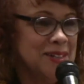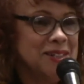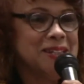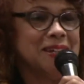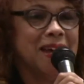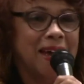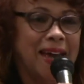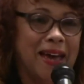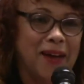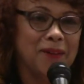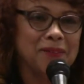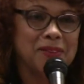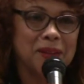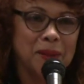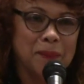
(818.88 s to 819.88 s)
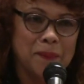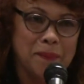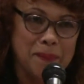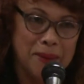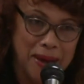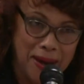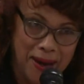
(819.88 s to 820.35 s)
To have the
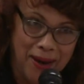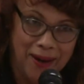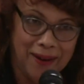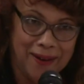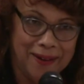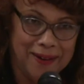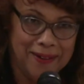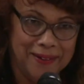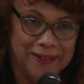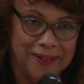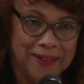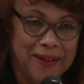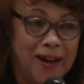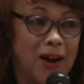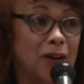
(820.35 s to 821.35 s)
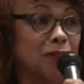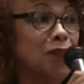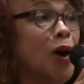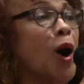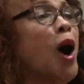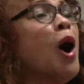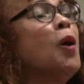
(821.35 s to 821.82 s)
mayor of
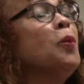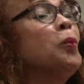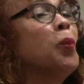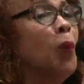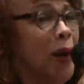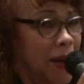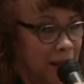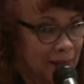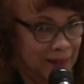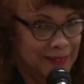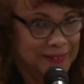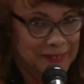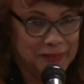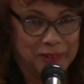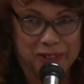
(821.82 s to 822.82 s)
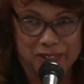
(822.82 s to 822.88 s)
Hopewell. Yeah.